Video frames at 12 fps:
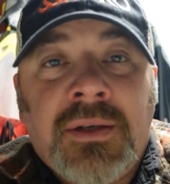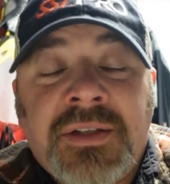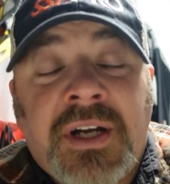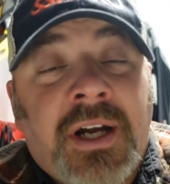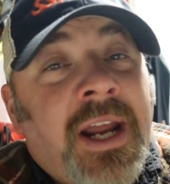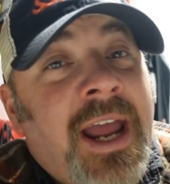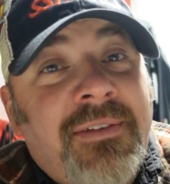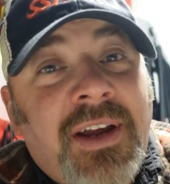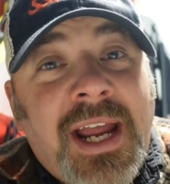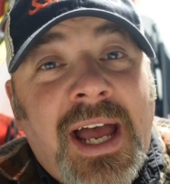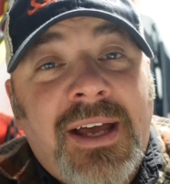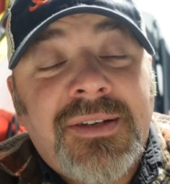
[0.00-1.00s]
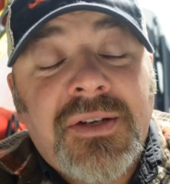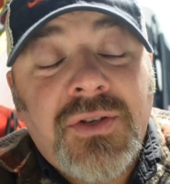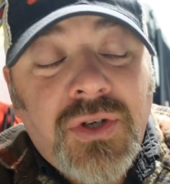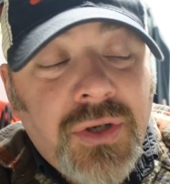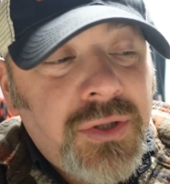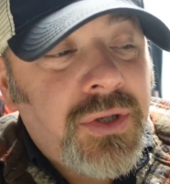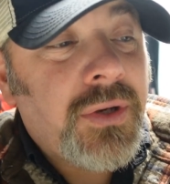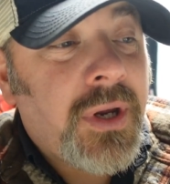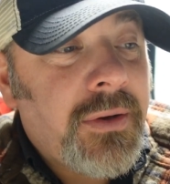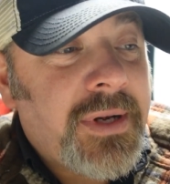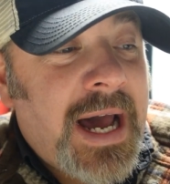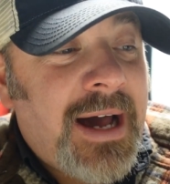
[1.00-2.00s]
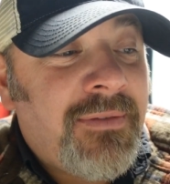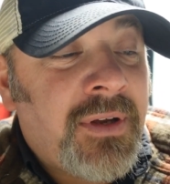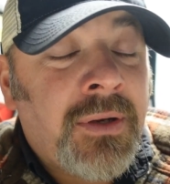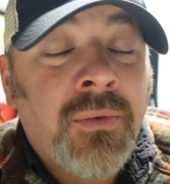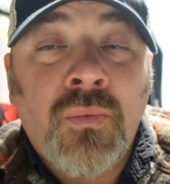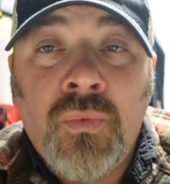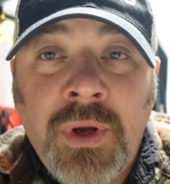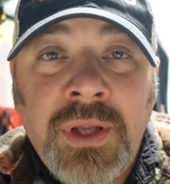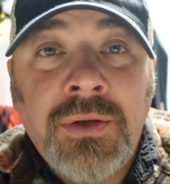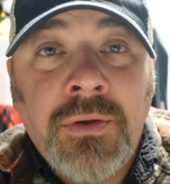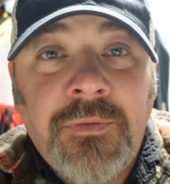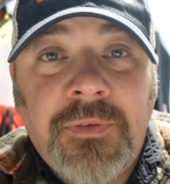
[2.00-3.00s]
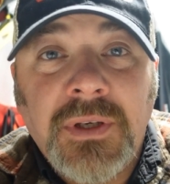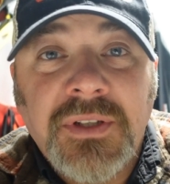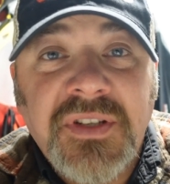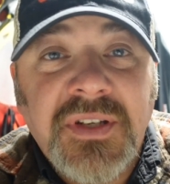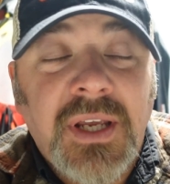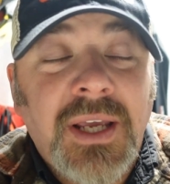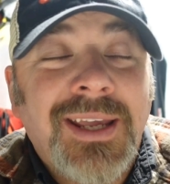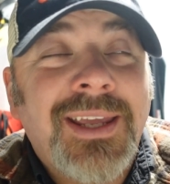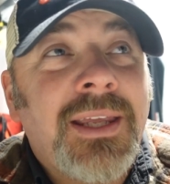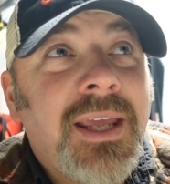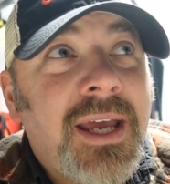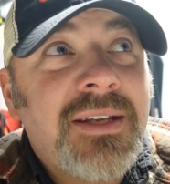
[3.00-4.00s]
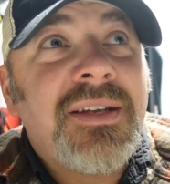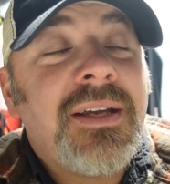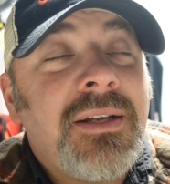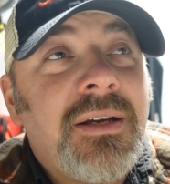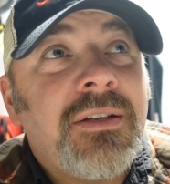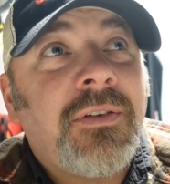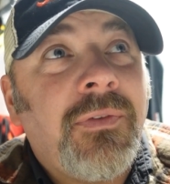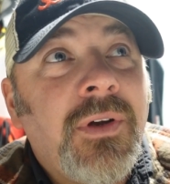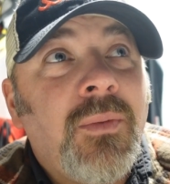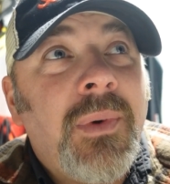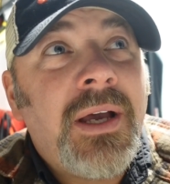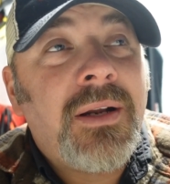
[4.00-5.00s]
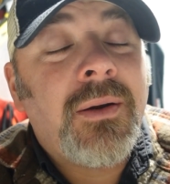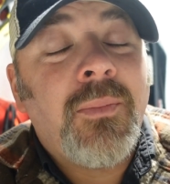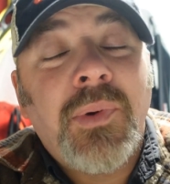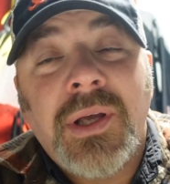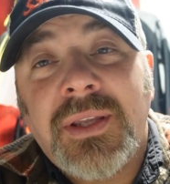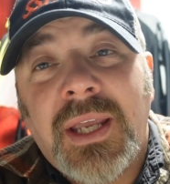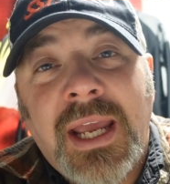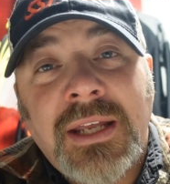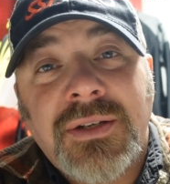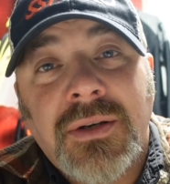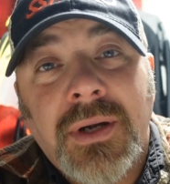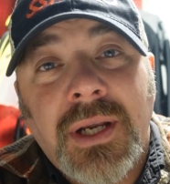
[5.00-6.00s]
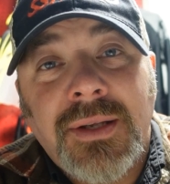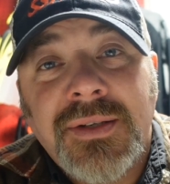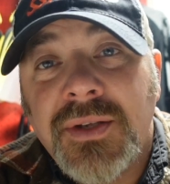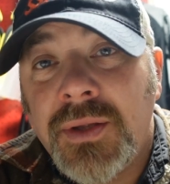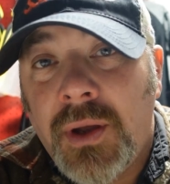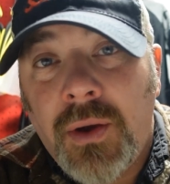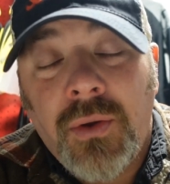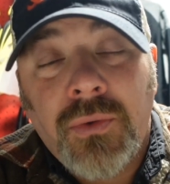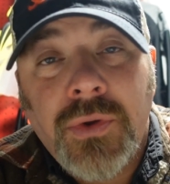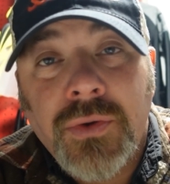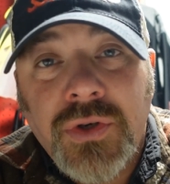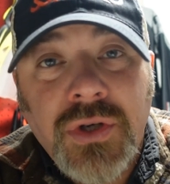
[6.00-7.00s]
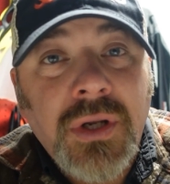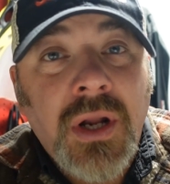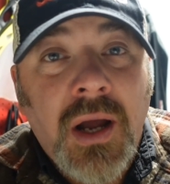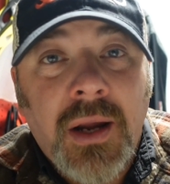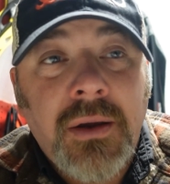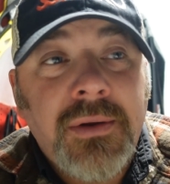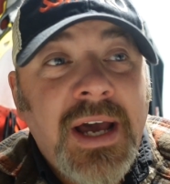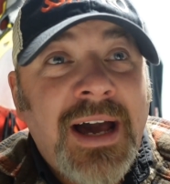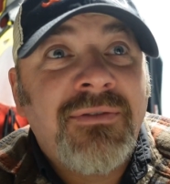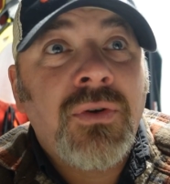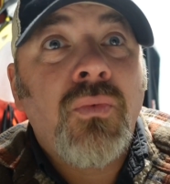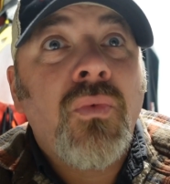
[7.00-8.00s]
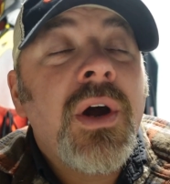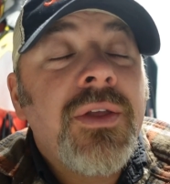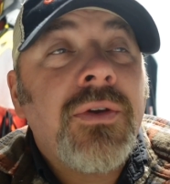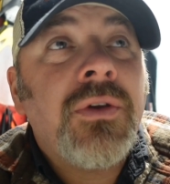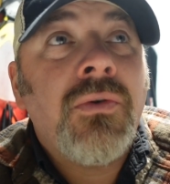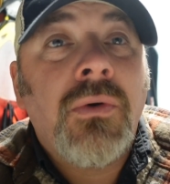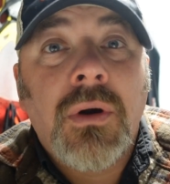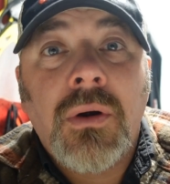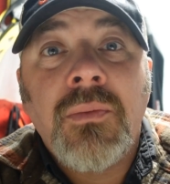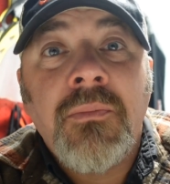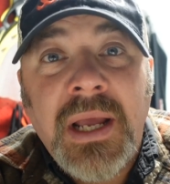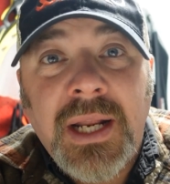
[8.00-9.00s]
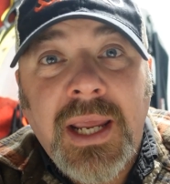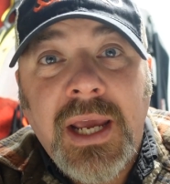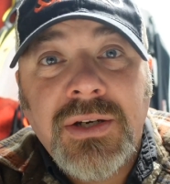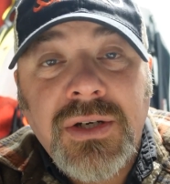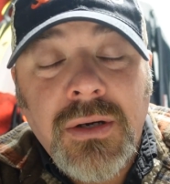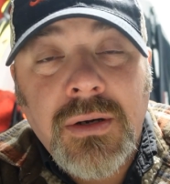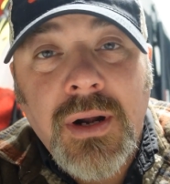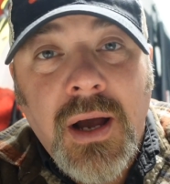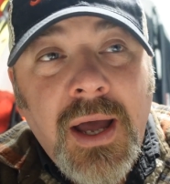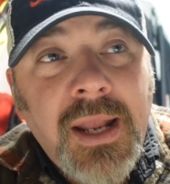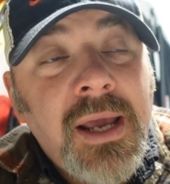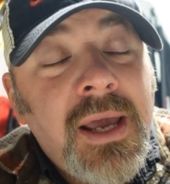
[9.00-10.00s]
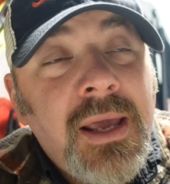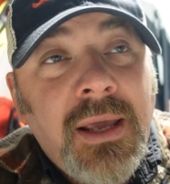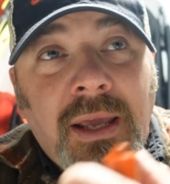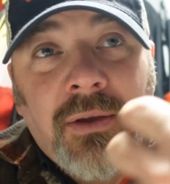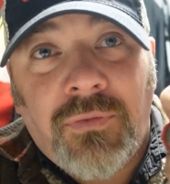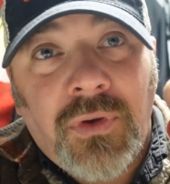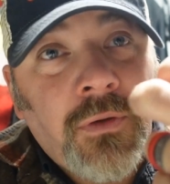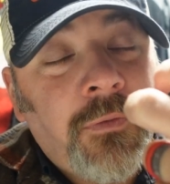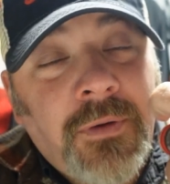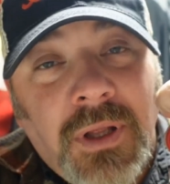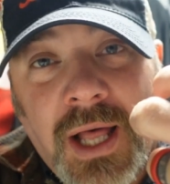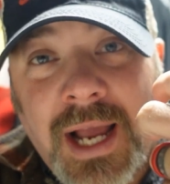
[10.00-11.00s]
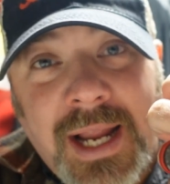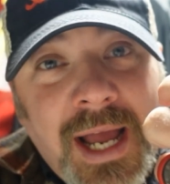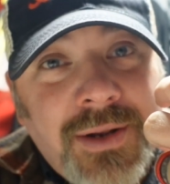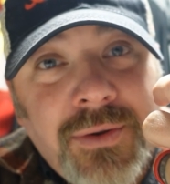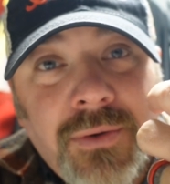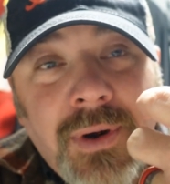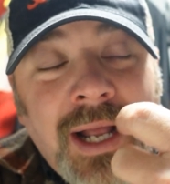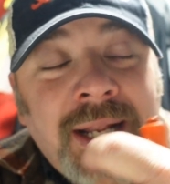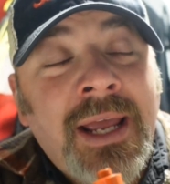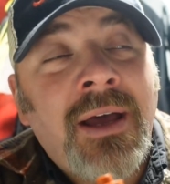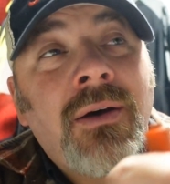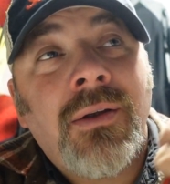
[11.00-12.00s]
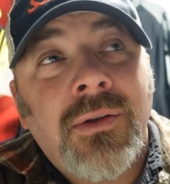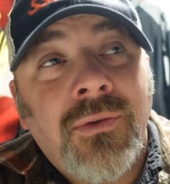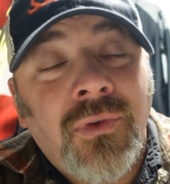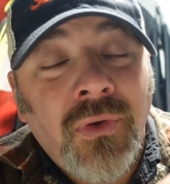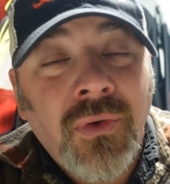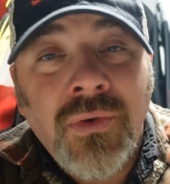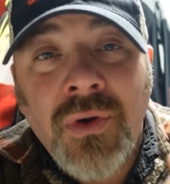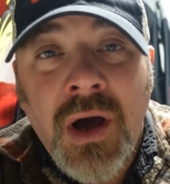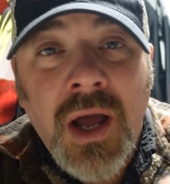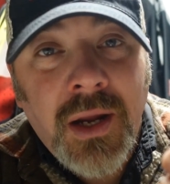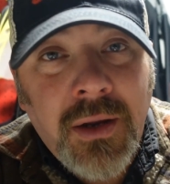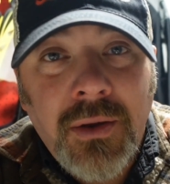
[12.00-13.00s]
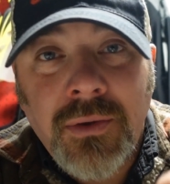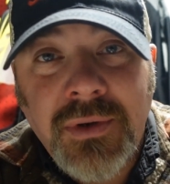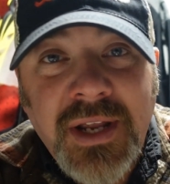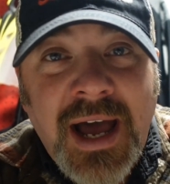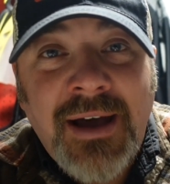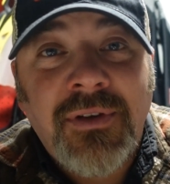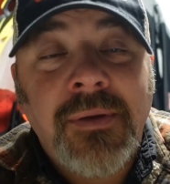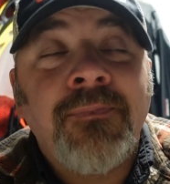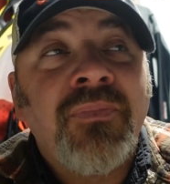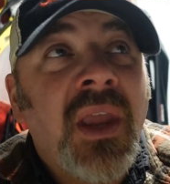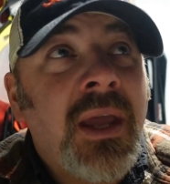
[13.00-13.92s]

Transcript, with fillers: So there you have it, guys. Should you go diving when you feel sick? Yes, it does feel better, but the answer is no. You should not go diving, whether you are on medication or not. If you feel like I do right now, do not go diving.